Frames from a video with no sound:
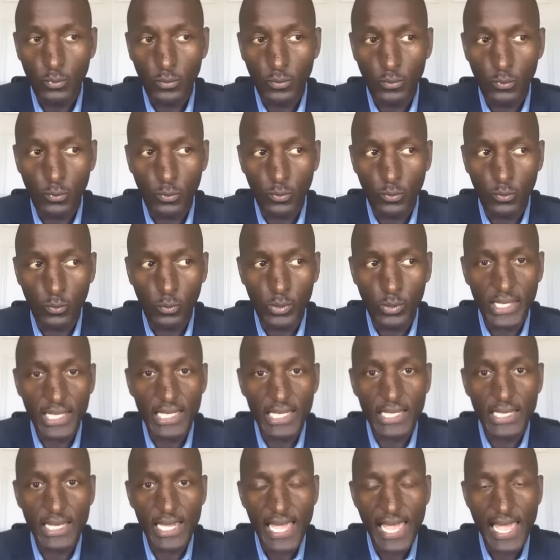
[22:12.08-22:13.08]

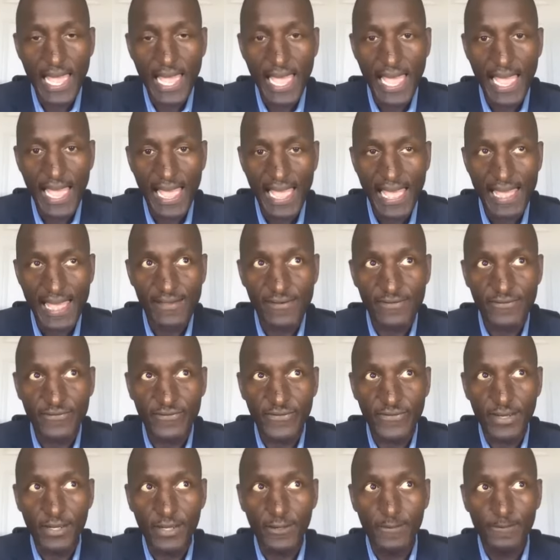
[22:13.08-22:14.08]
we have
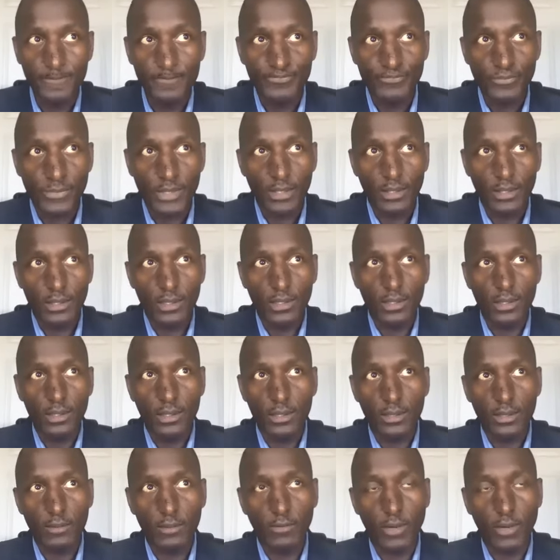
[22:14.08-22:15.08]

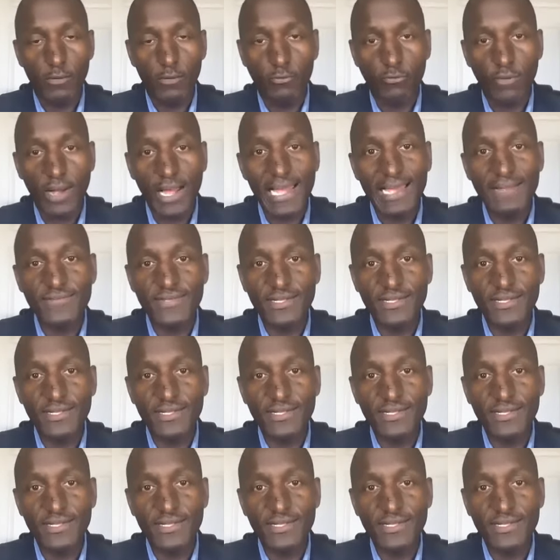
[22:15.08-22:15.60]
arrived